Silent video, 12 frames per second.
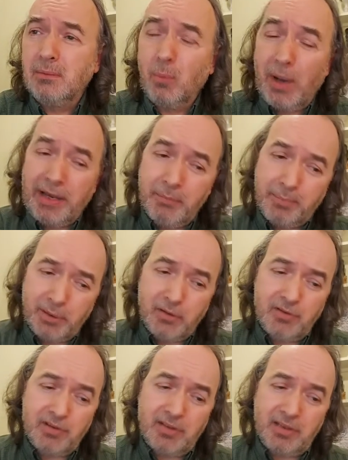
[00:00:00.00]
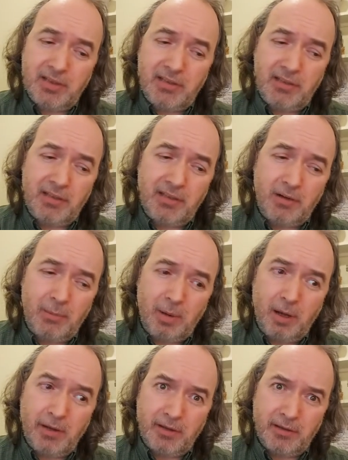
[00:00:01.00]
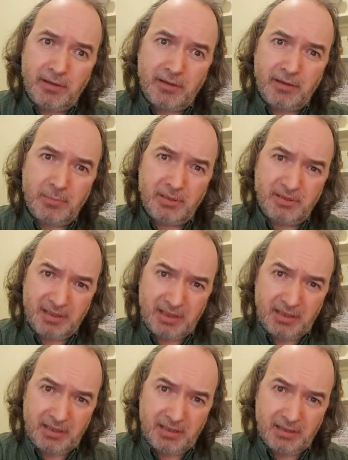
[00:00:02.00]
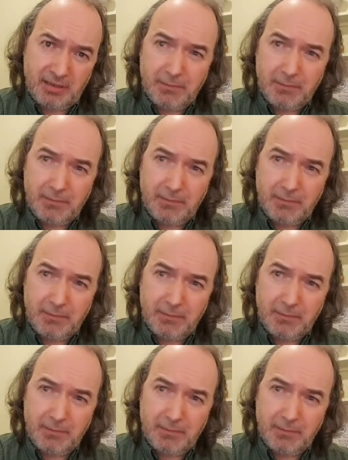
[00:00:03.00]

when beauty did not want to be seen,